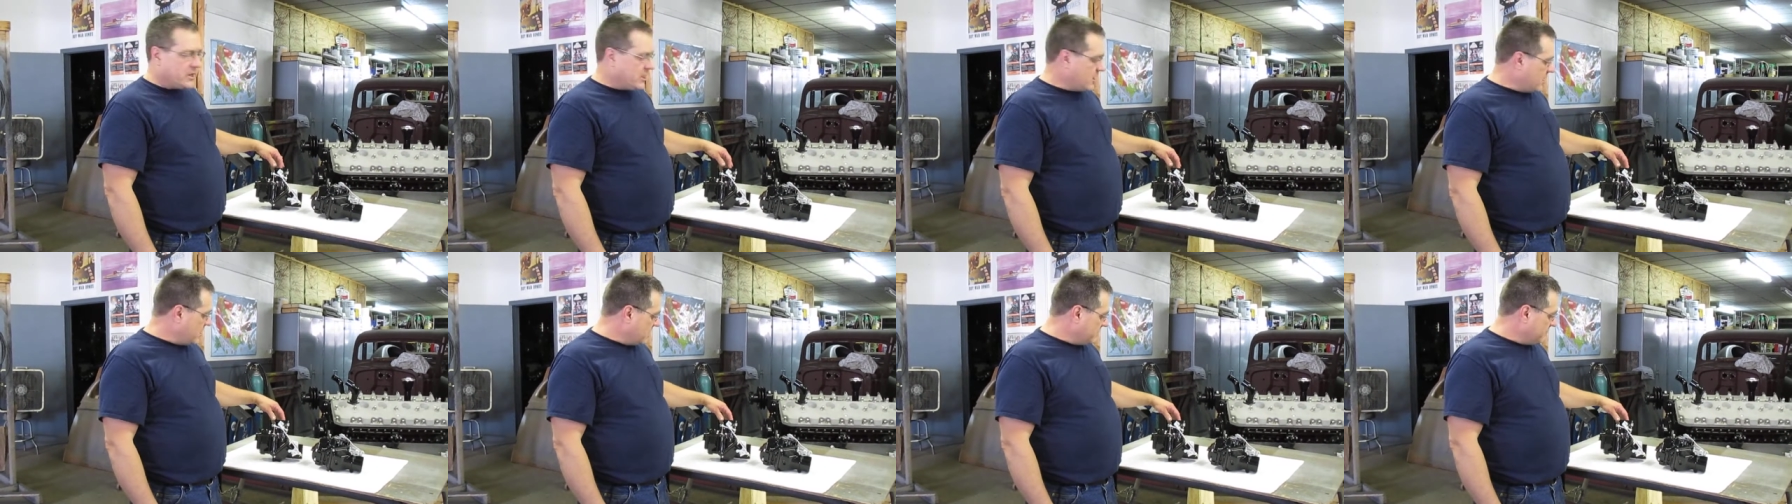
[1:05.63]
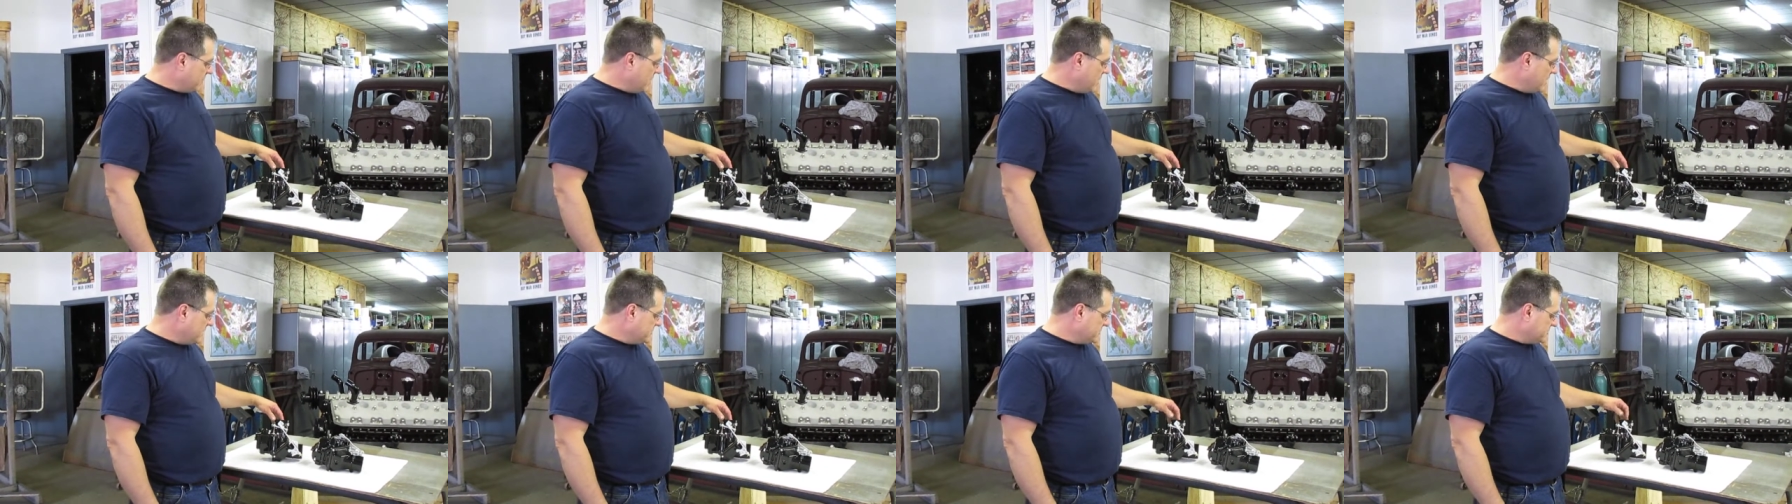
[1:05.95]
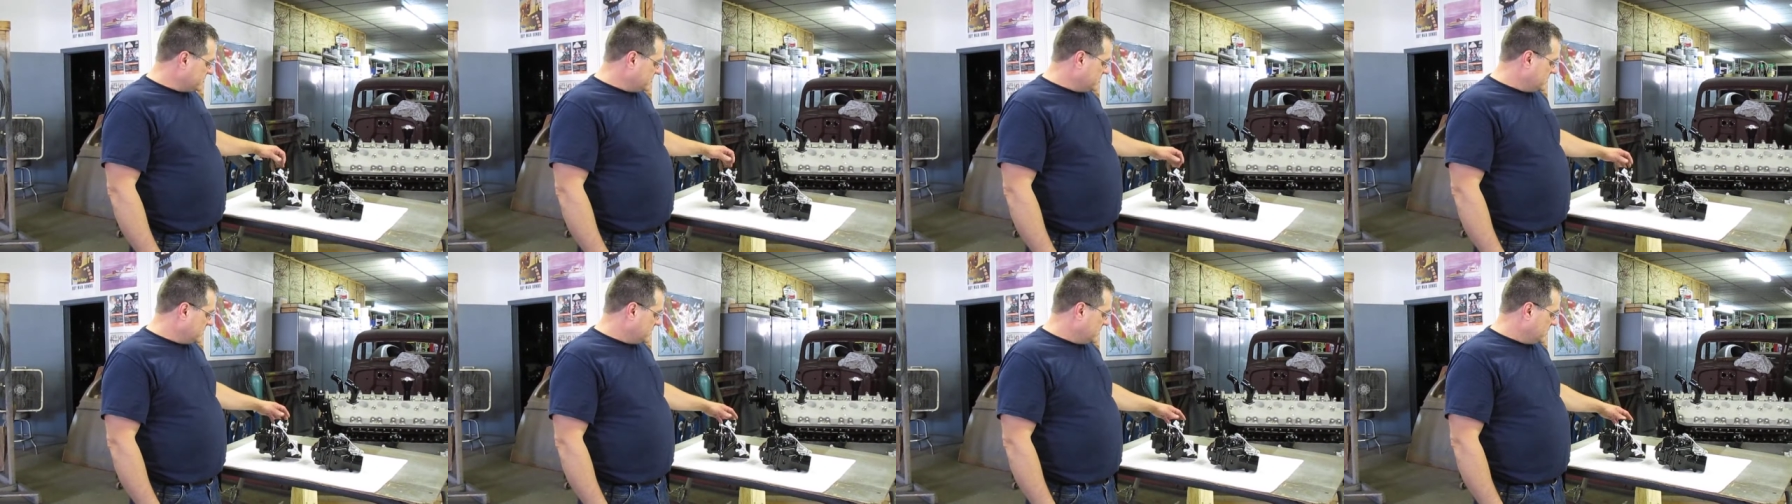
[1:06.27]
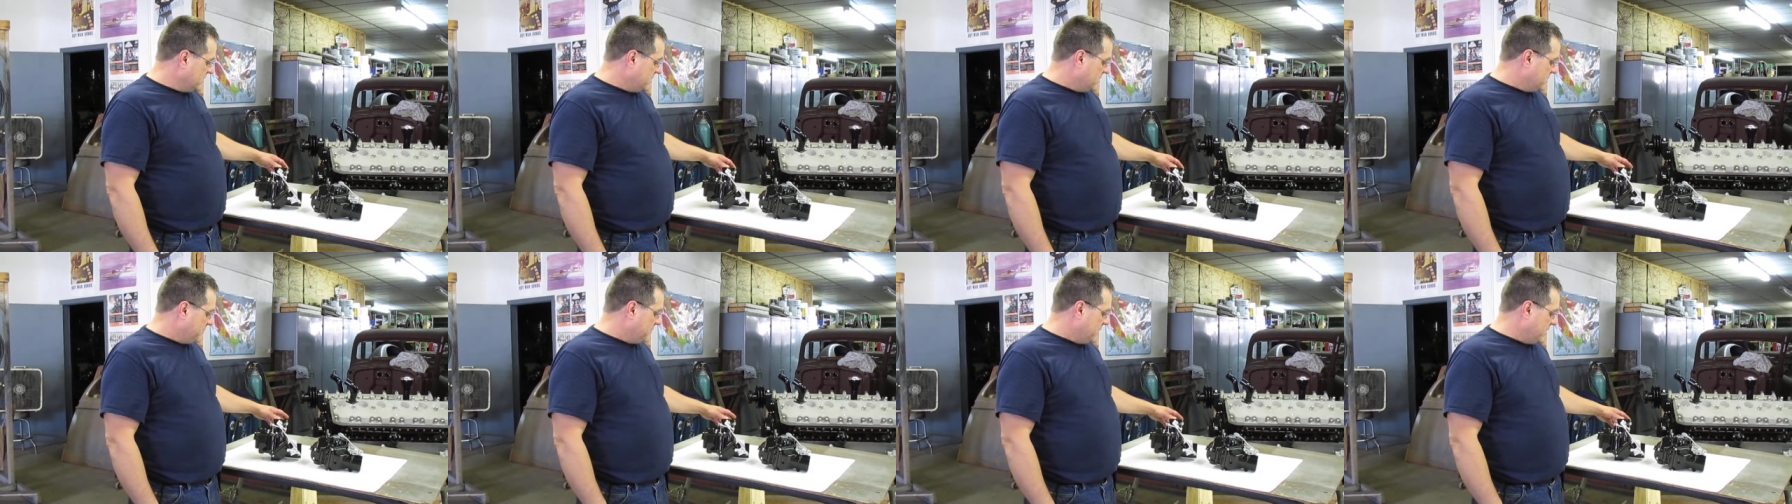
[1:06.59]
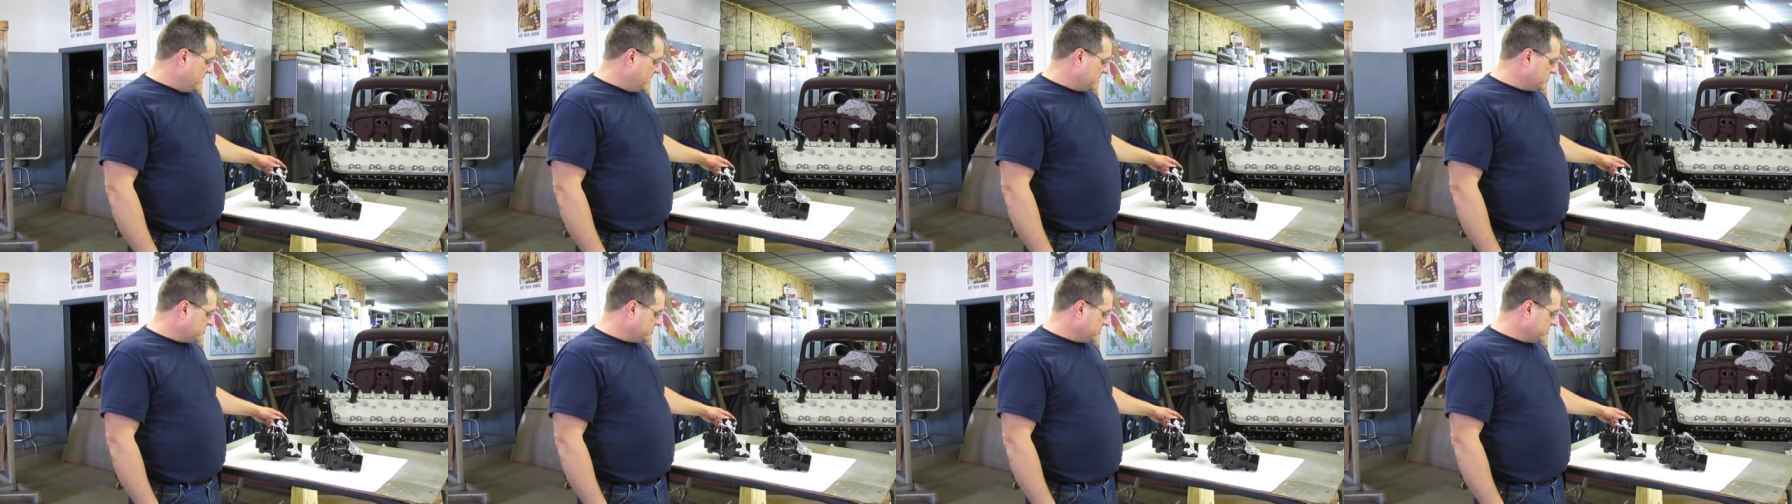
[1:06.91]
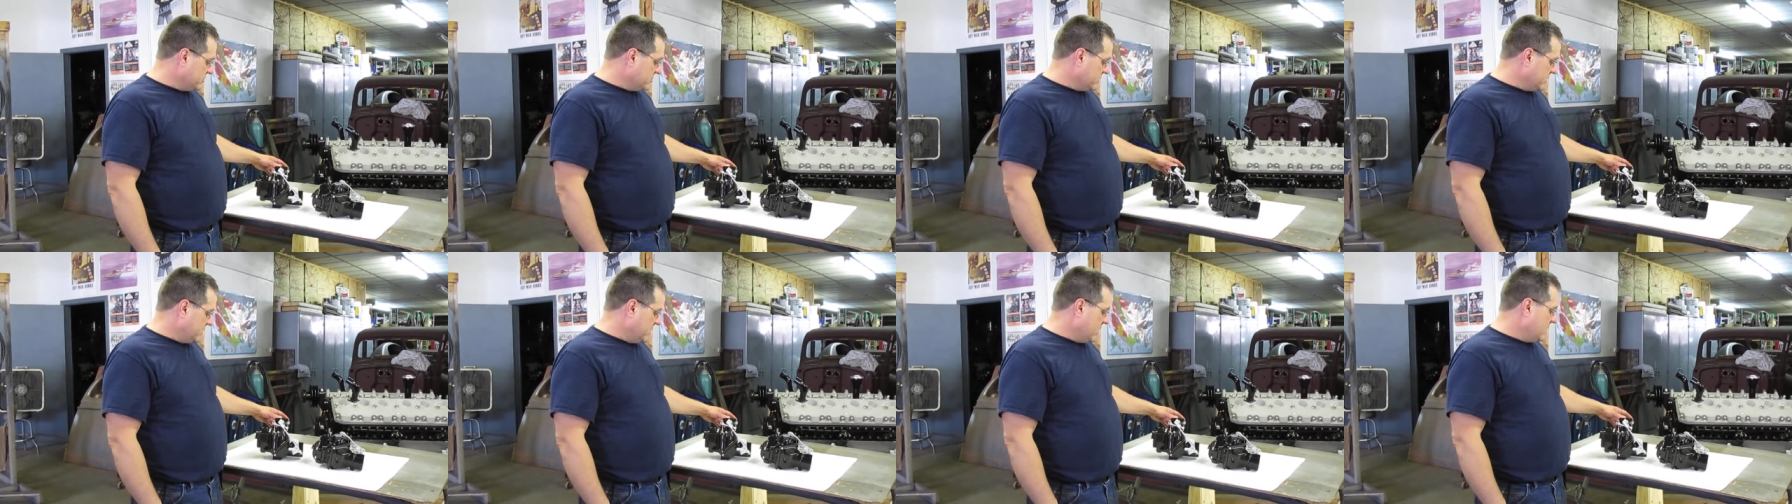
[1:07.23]
economizer, and the main
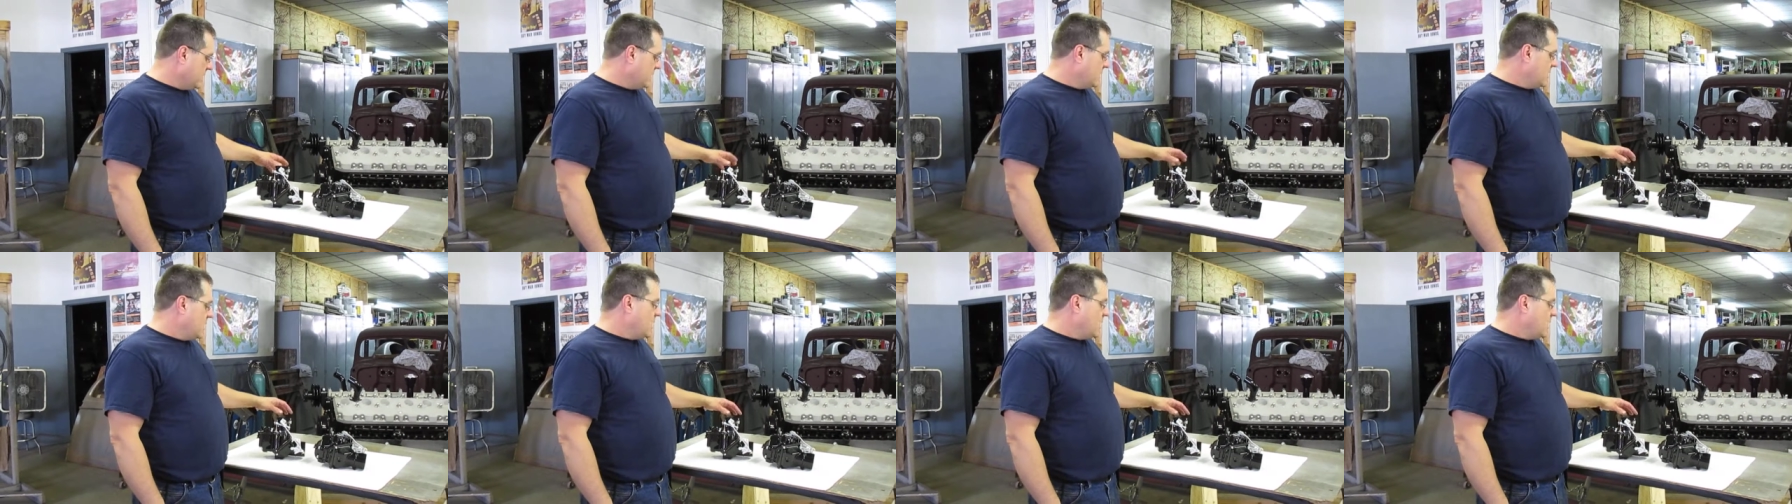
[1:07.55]
circuit,